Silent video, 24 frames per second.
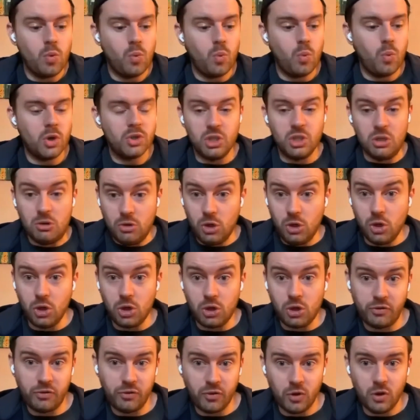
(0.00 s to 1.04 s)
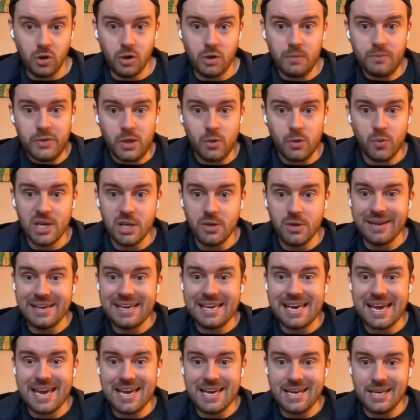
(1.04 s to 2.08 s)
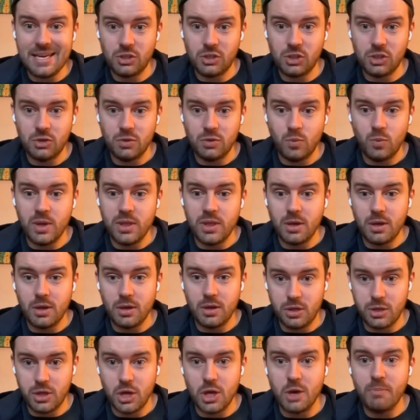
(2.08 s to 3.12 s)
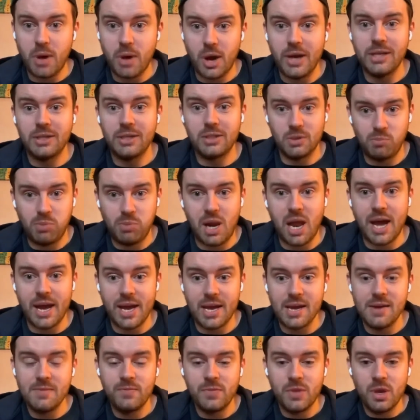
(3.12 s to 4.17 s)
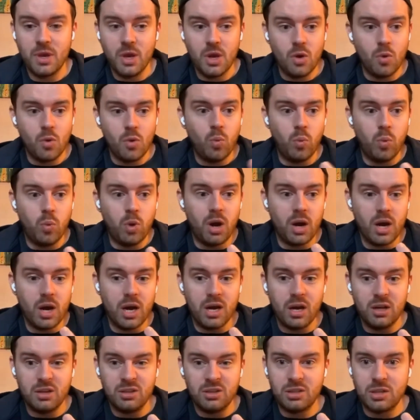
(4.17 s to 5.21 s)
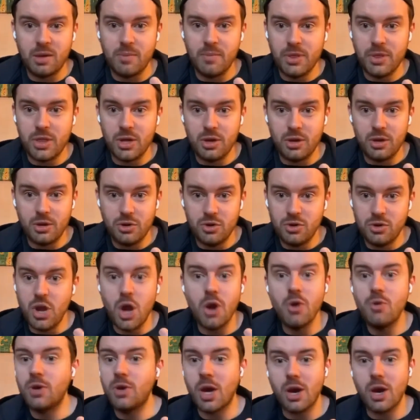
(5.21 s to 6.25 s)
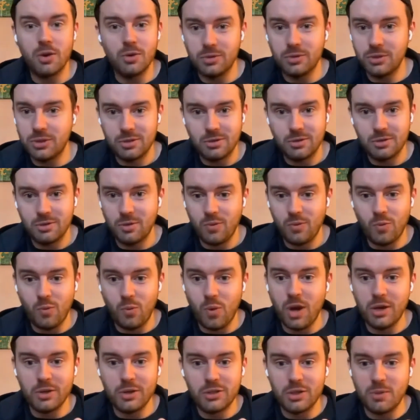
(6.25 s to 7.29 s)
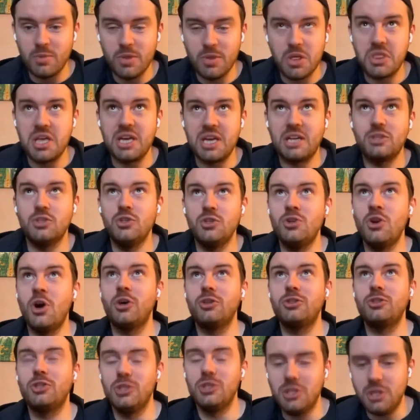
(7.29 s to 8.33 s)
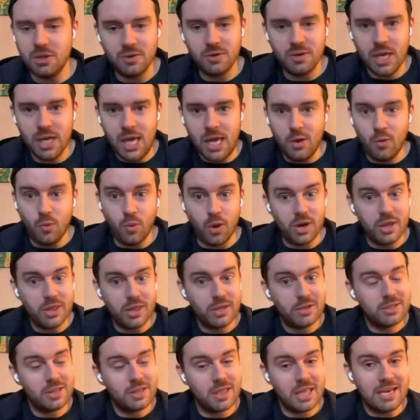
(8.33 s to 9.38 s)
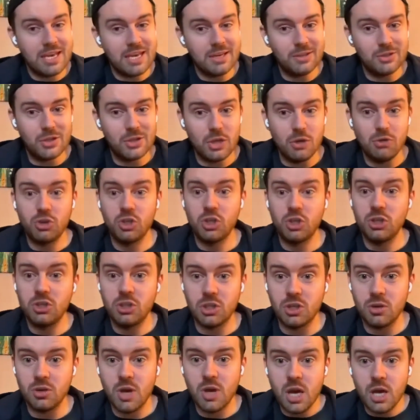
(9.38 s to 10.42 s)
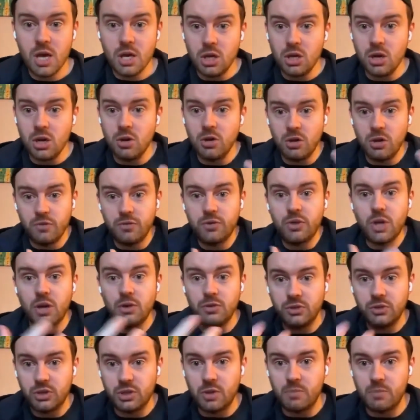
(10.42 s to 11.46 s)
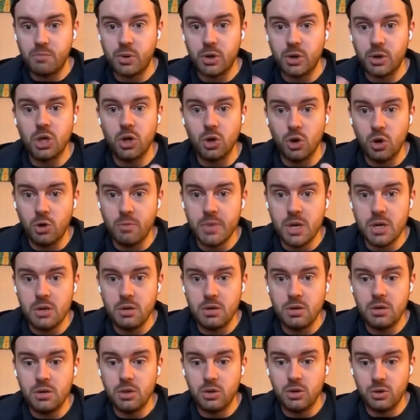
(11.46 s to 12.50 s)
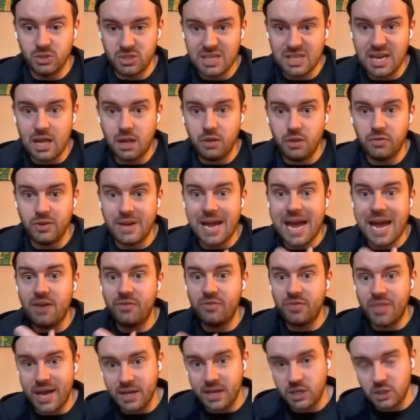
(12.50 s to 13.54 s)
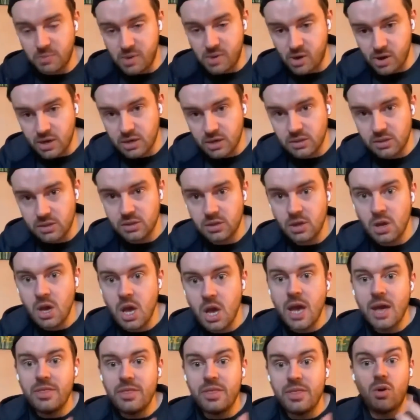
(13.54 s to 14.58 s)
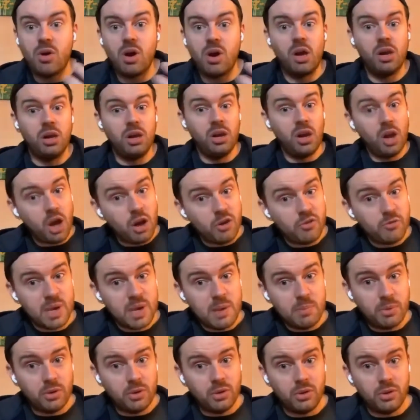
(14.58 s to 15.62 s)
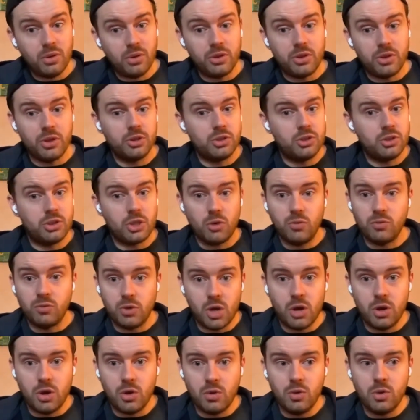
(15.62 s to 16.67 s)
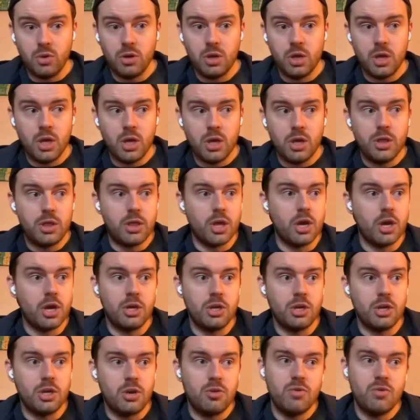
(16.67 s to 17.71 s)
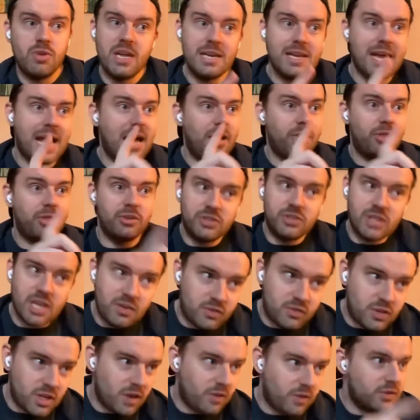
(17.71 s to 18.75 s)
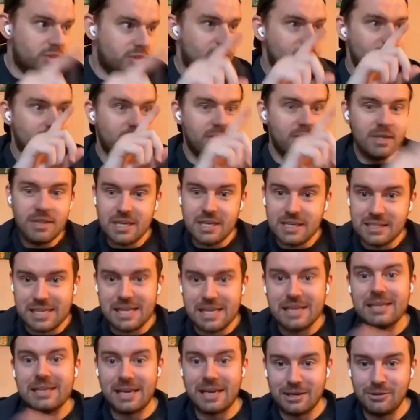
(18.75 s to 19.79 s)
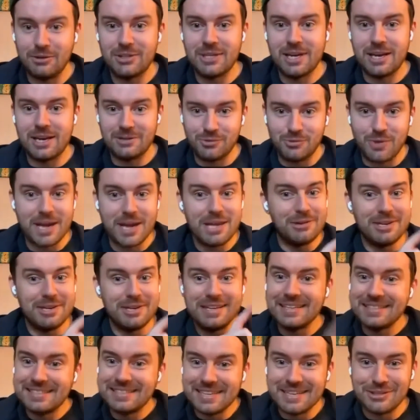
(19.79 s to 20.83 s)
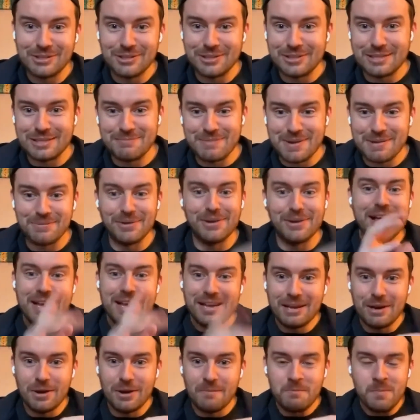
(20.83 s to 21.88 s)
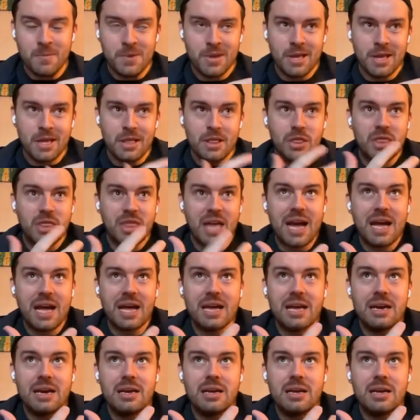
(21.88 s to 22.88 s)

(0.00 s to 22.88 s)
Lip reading: what do you look for when you engage with a third-party supplier? What are some of the no-goes? What are some of the things not to do? What are the things that you should do? You know, you've done some procurement yourself and have that experience. There are a lot of people that don't know that you need a health and safety officer. You need these, like you said, right? You need contingency people. You know, that